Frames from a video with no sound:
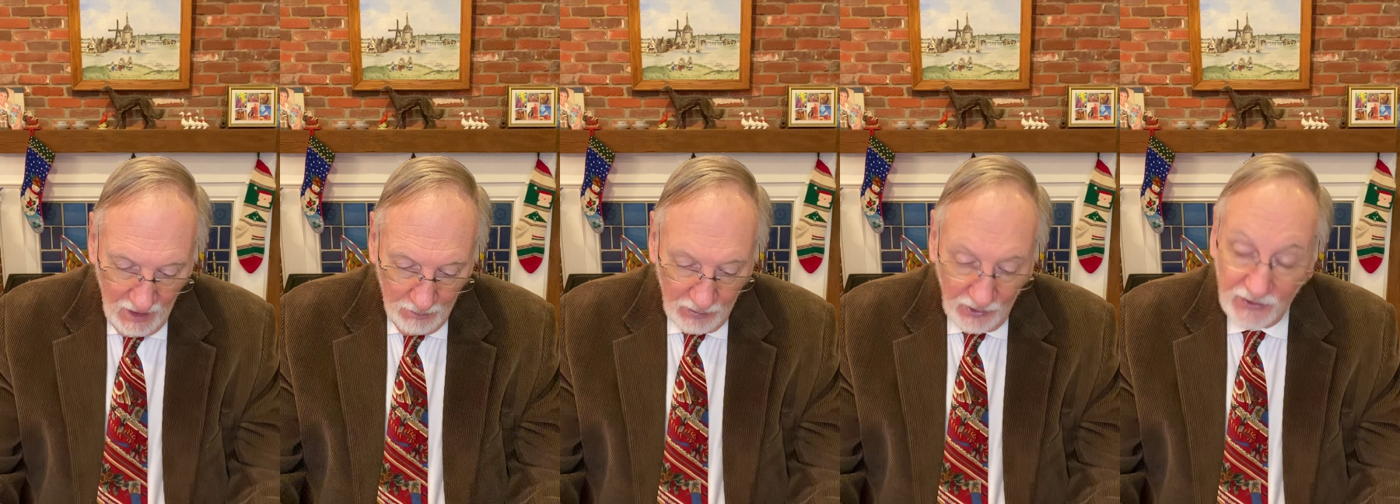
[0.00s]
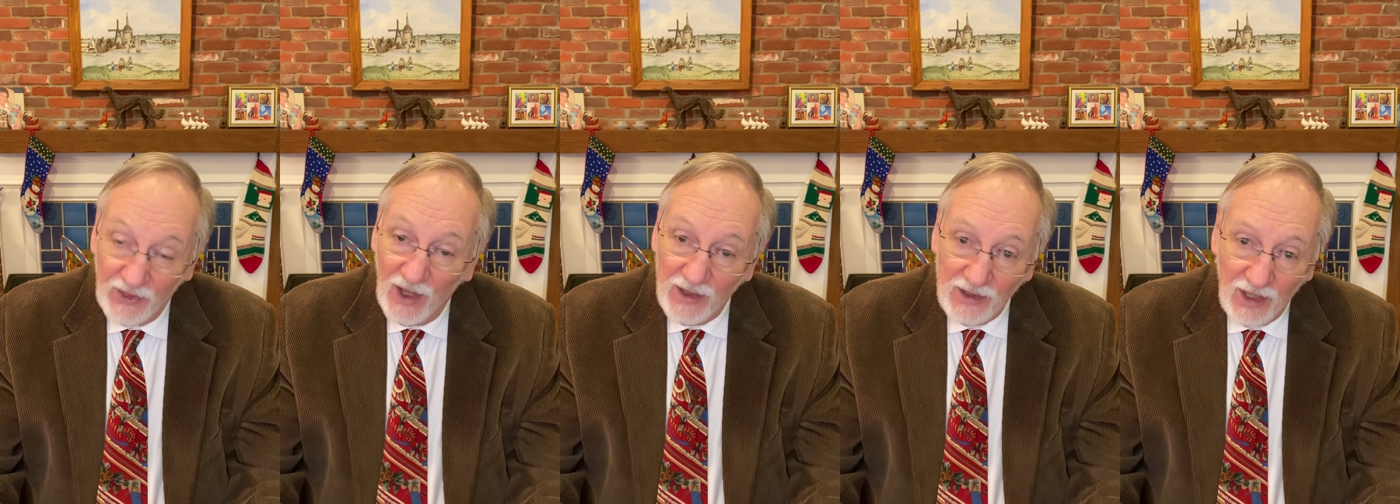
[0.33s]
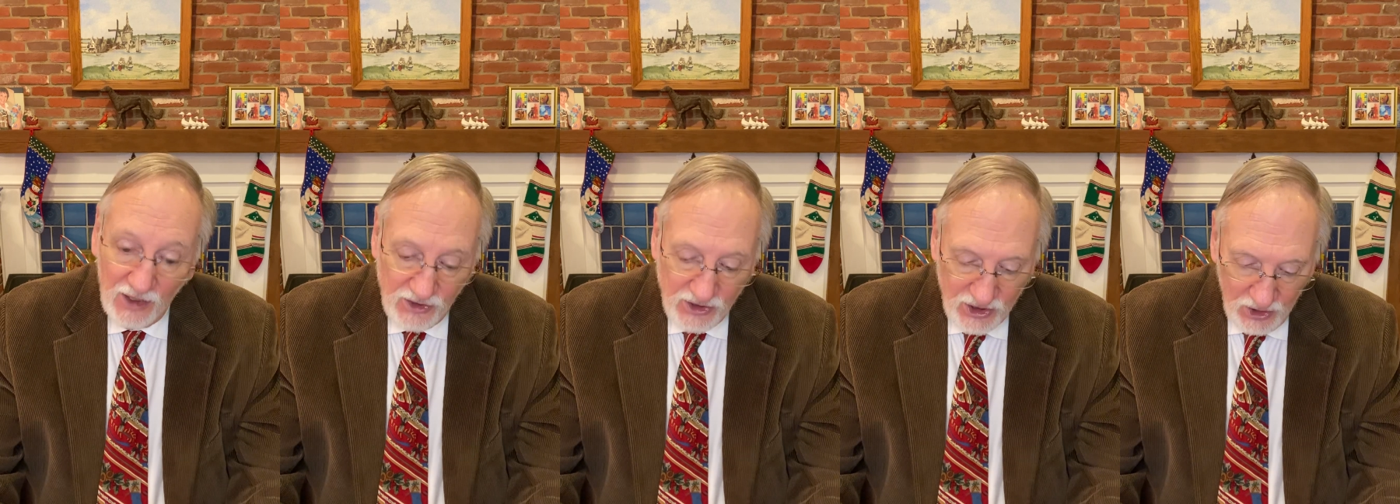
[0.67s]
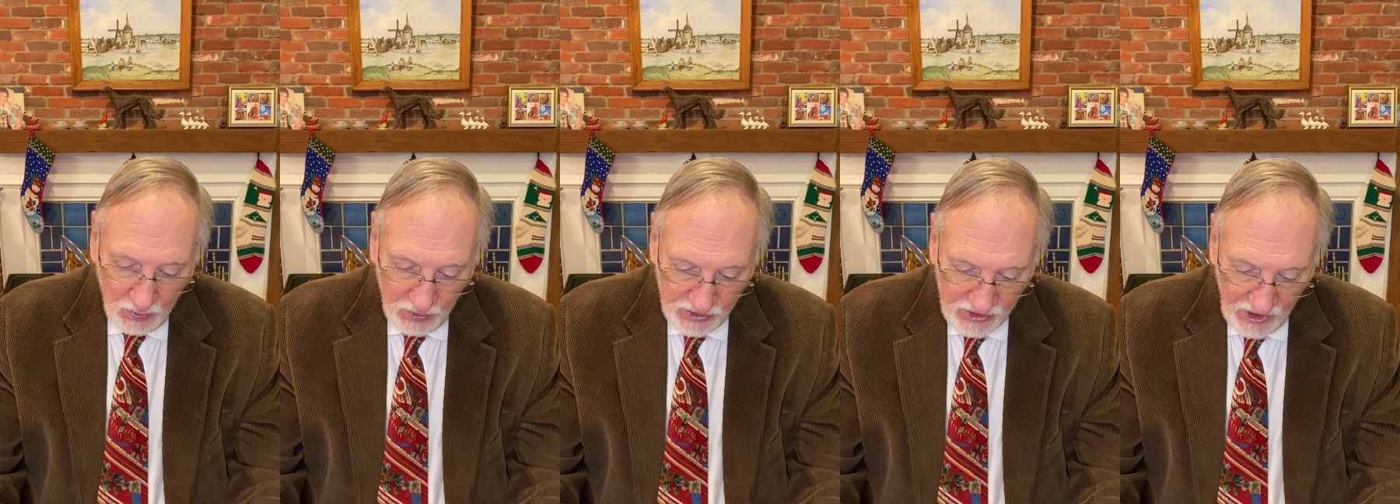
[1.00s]
But that night she
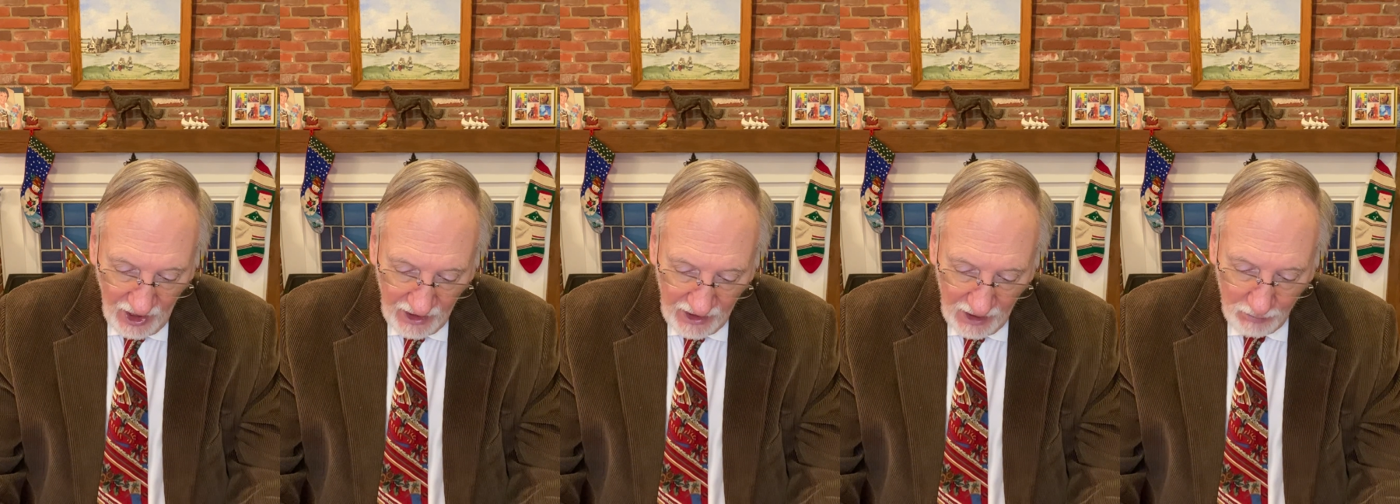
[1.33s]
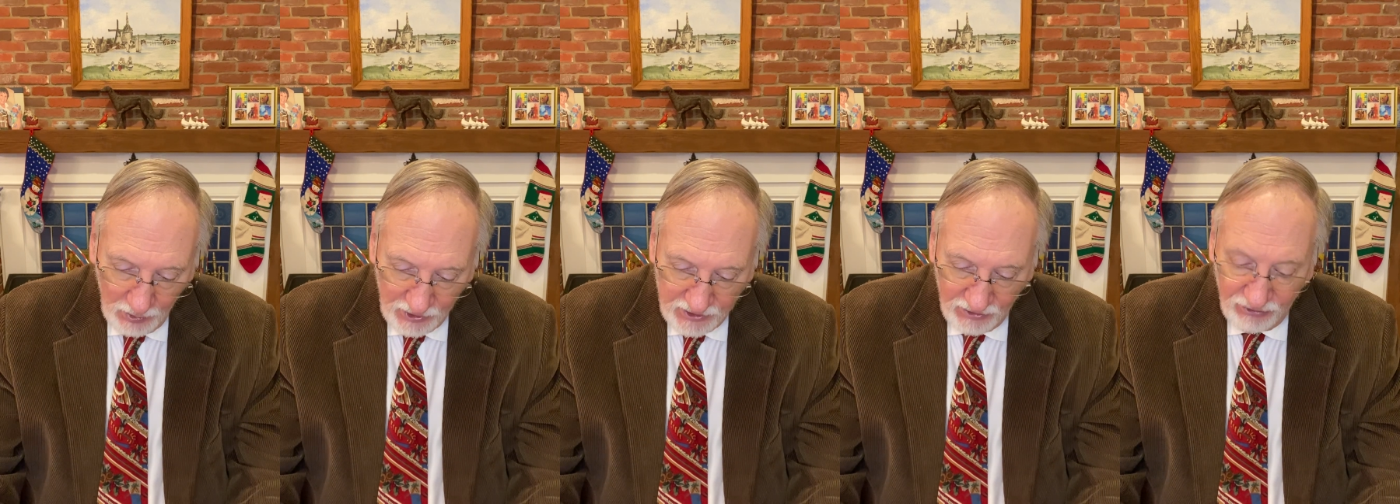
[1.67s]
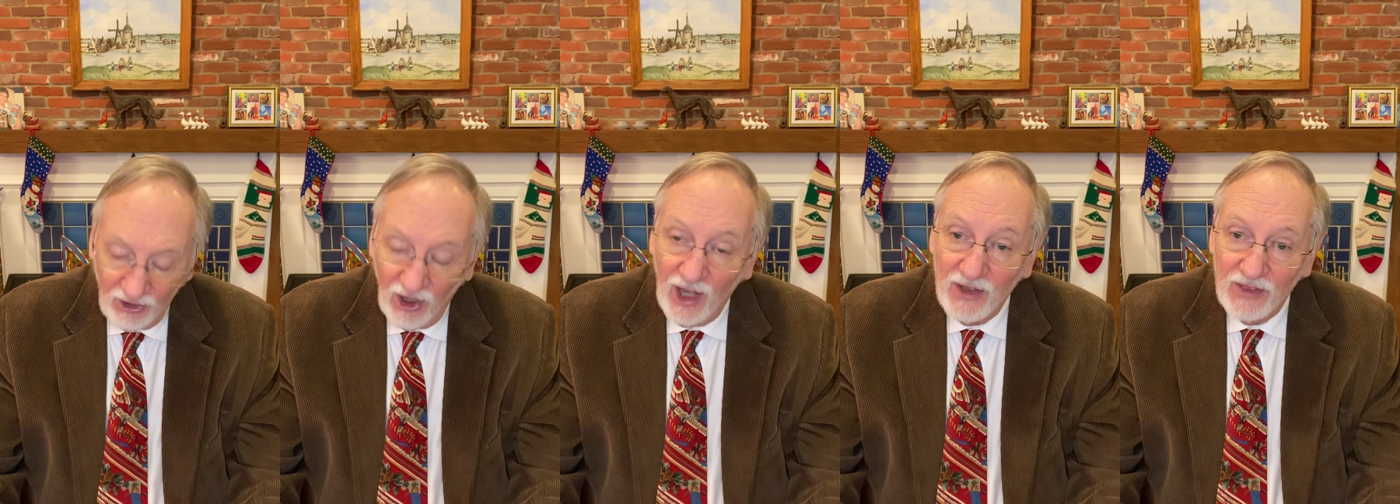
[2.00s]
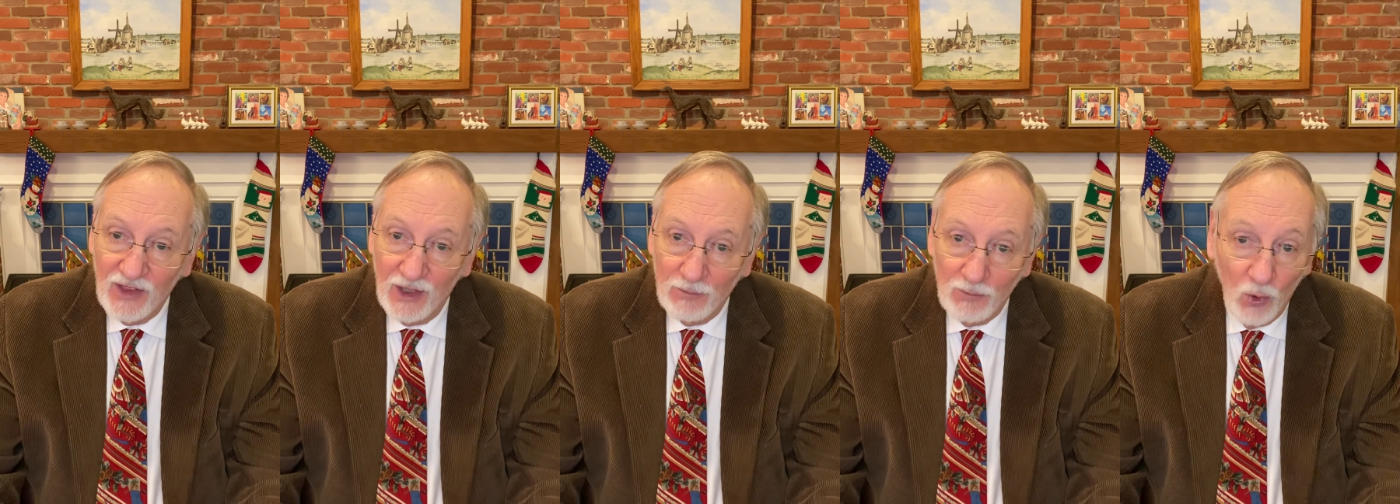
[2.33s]
was not able to find
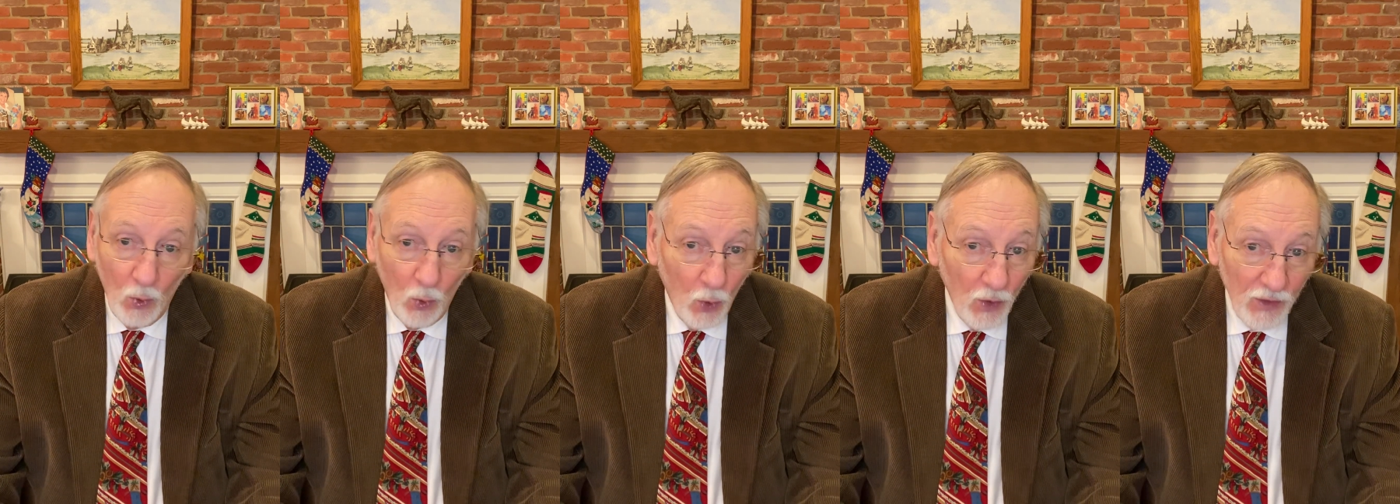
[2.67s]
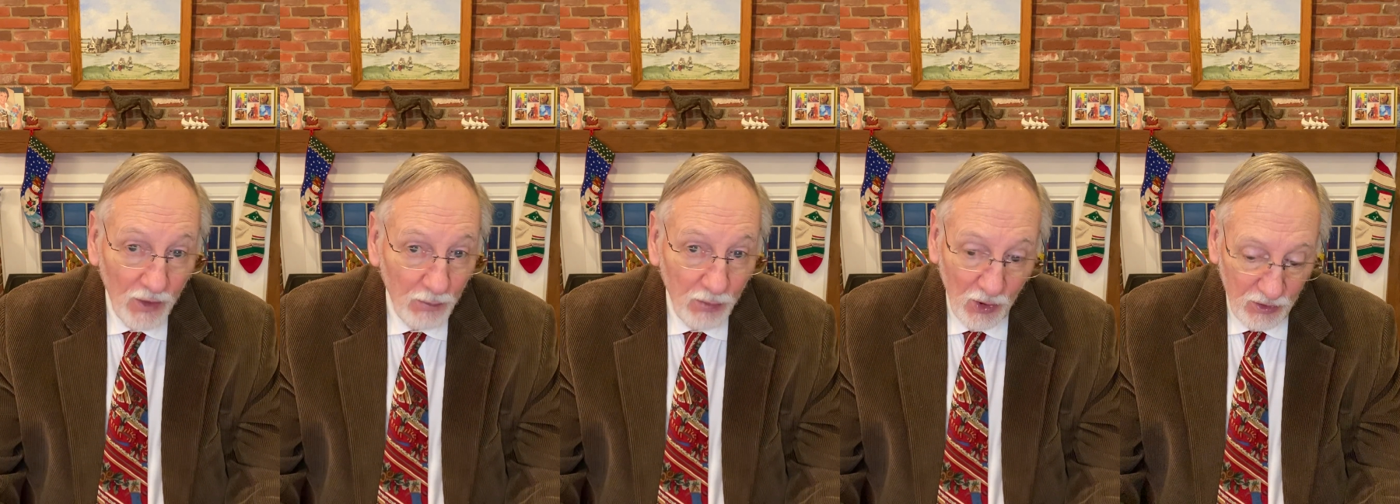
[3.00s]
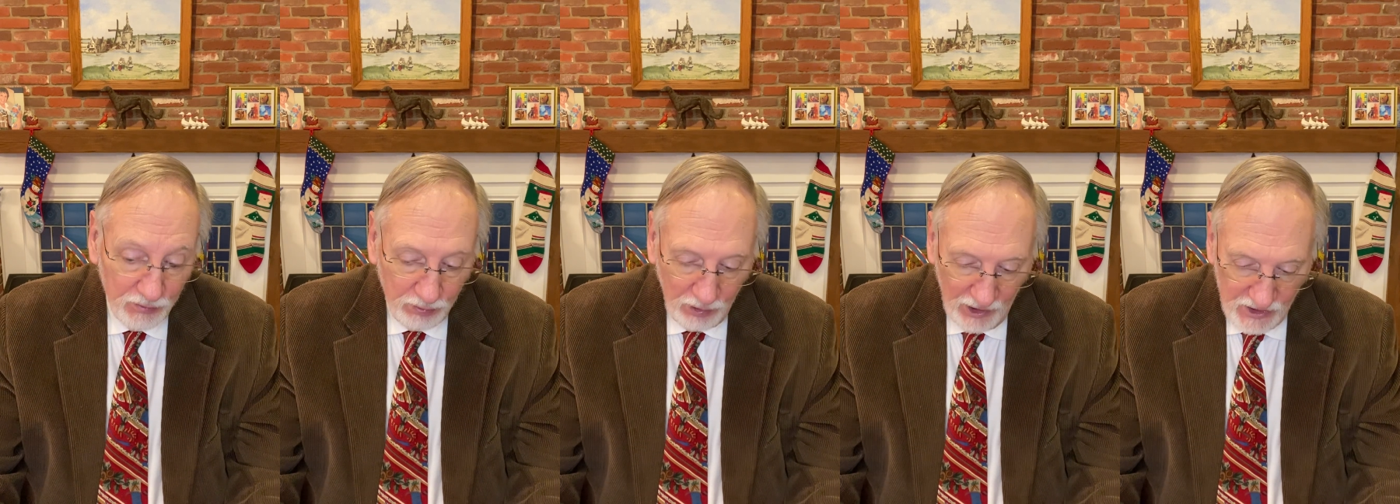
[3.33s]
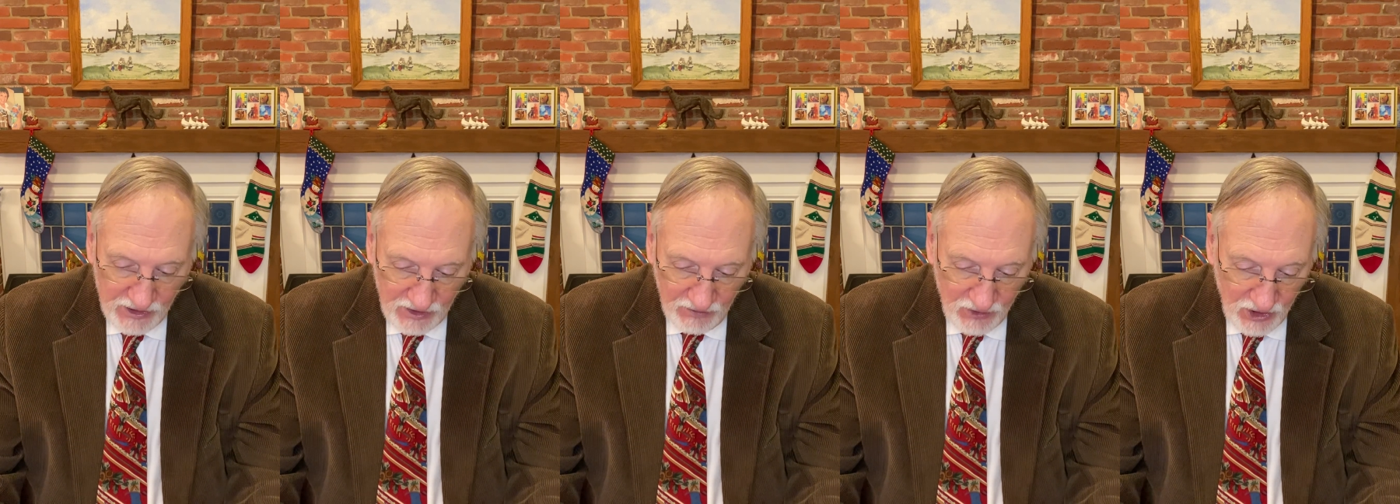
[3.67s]
them or the
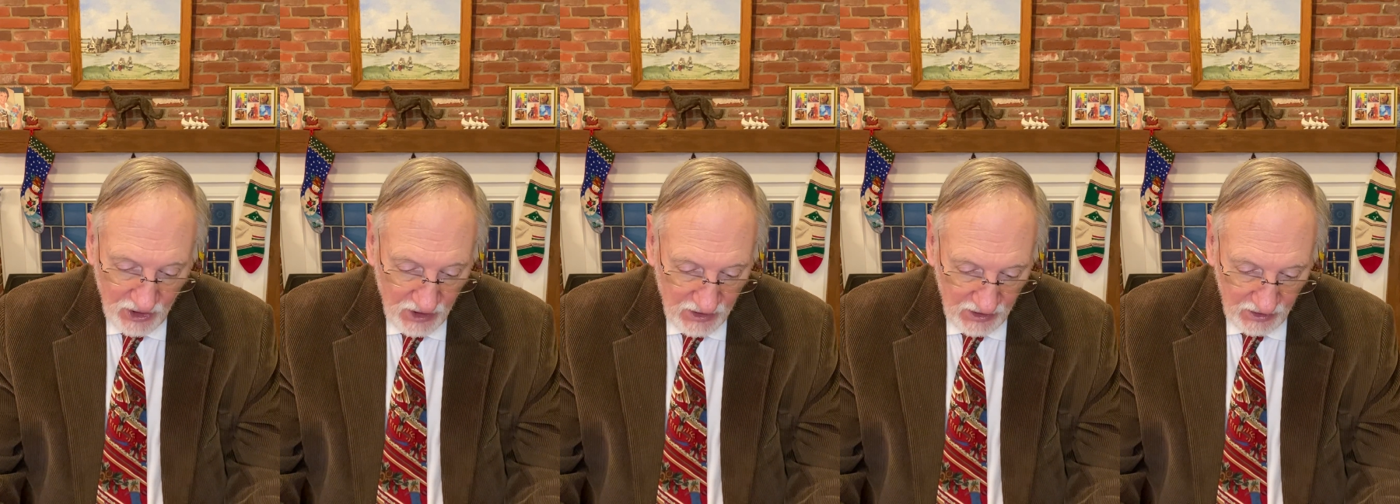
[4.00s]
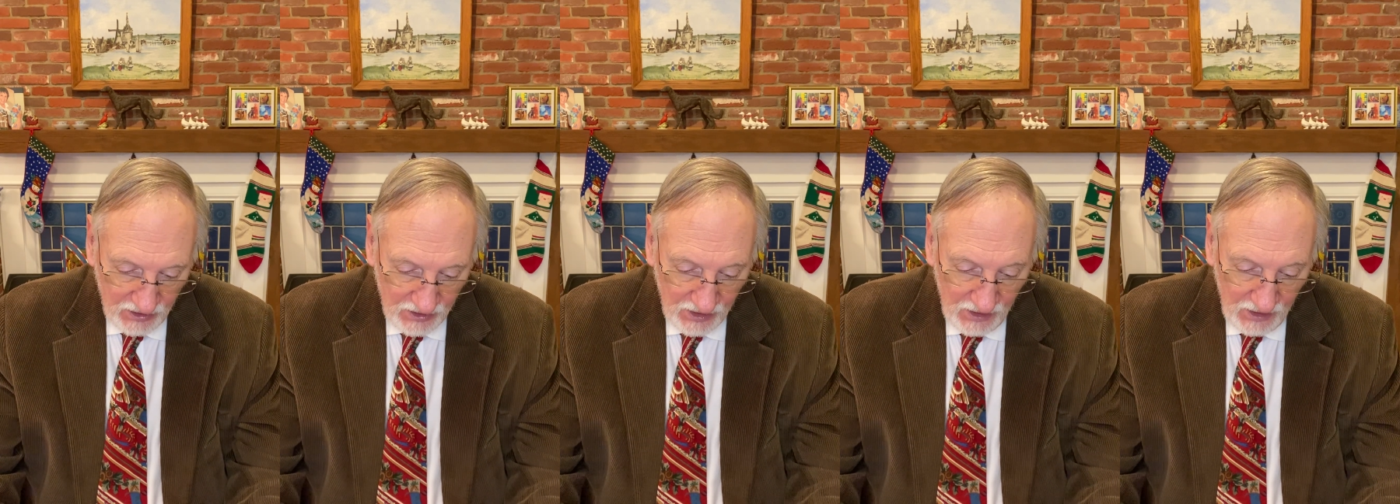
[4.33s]
birthplace of Jesus.